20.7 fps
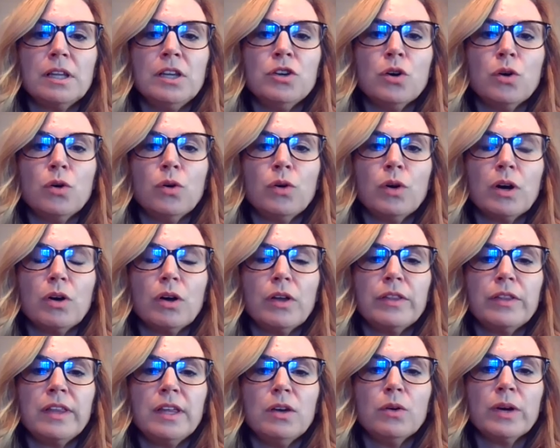you know,
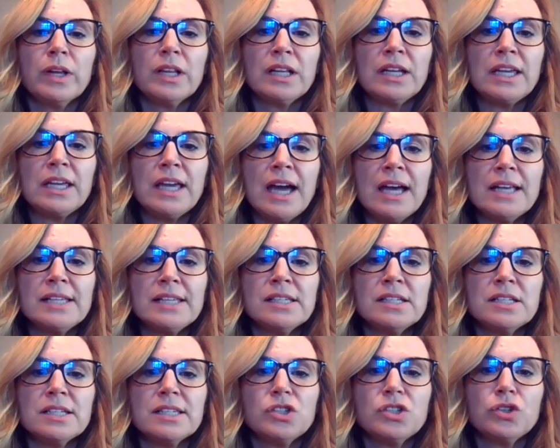the oil and gas
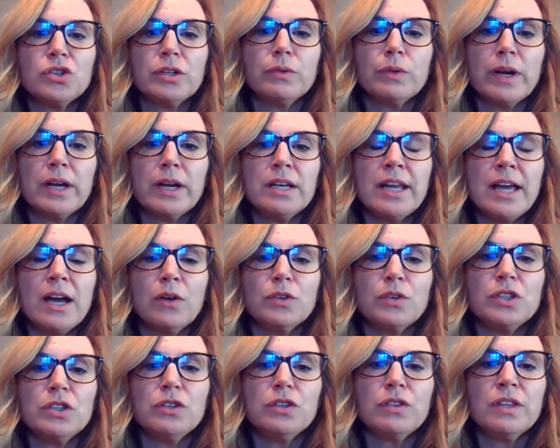industry right
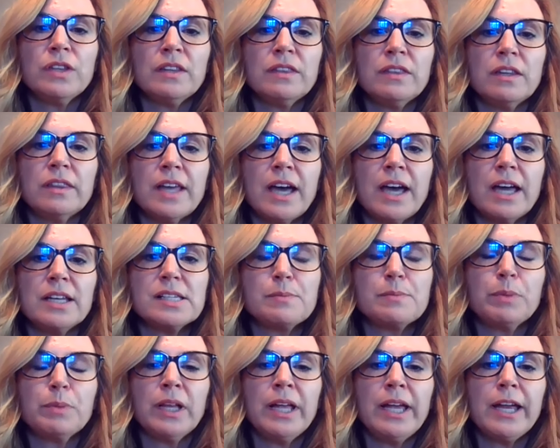now? Do you think that that
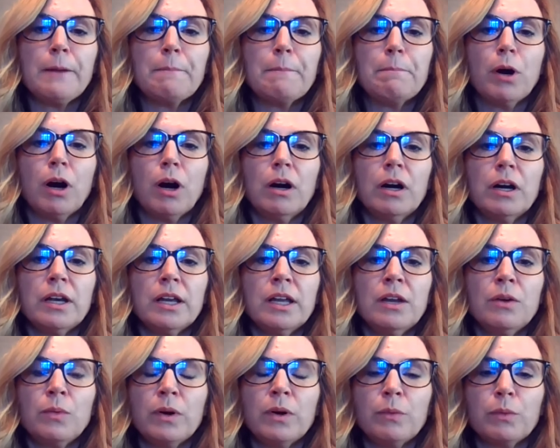is playing a part
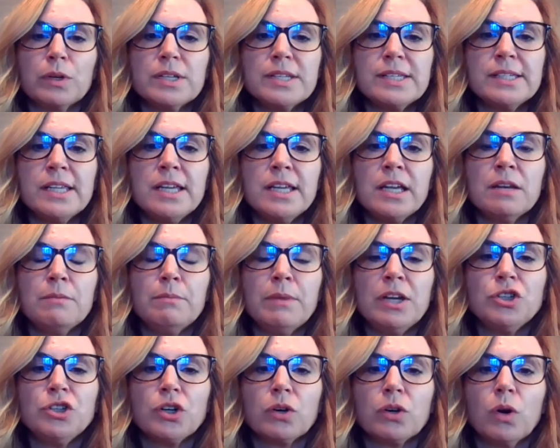in what we're seeing in
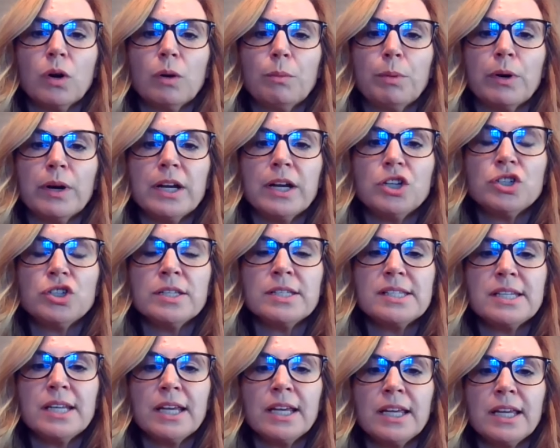major
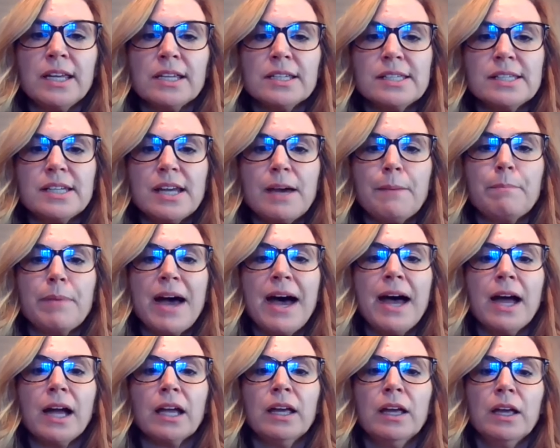corporations taking a step
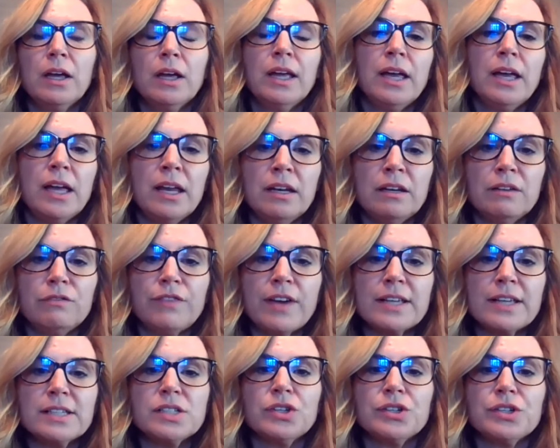back and
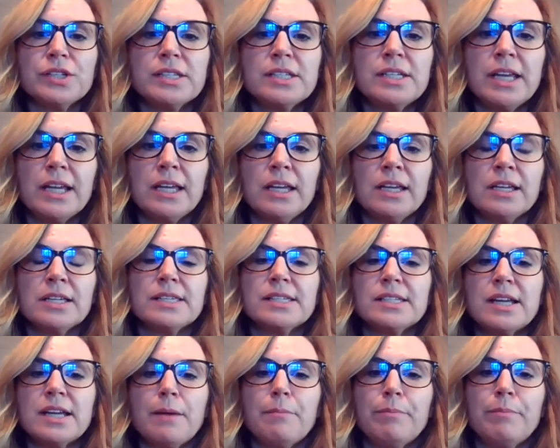investors taking a
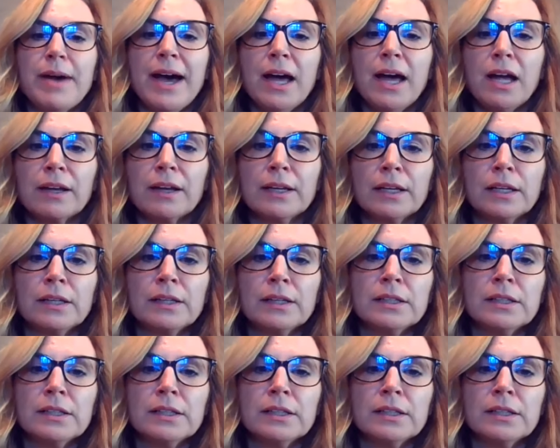step back?